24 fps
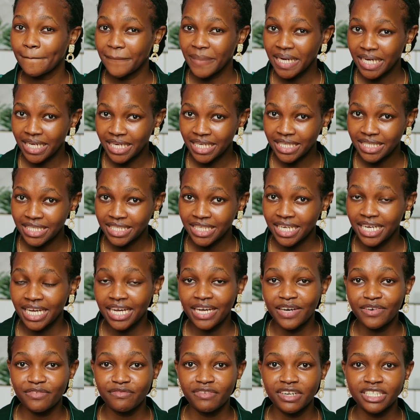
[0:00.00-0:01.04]
but
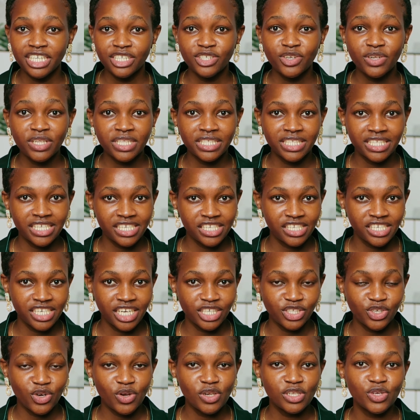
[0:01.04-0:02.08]
vaginal
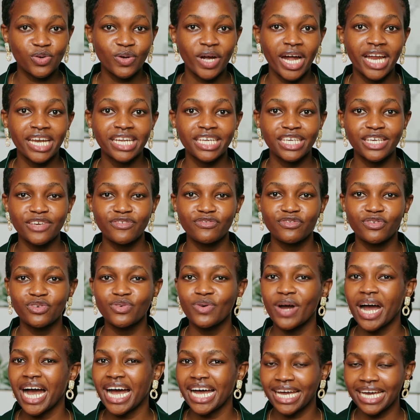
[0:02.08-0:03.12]
discharge also can give
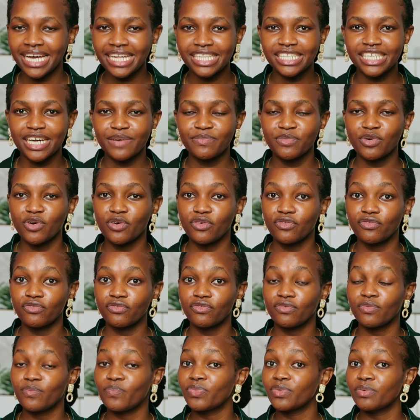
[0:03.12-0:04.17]
you a heads up of
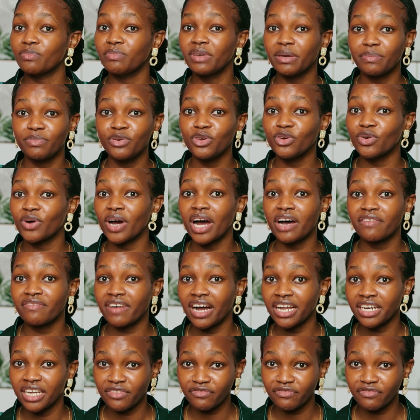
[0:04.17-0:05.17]
maybe you have an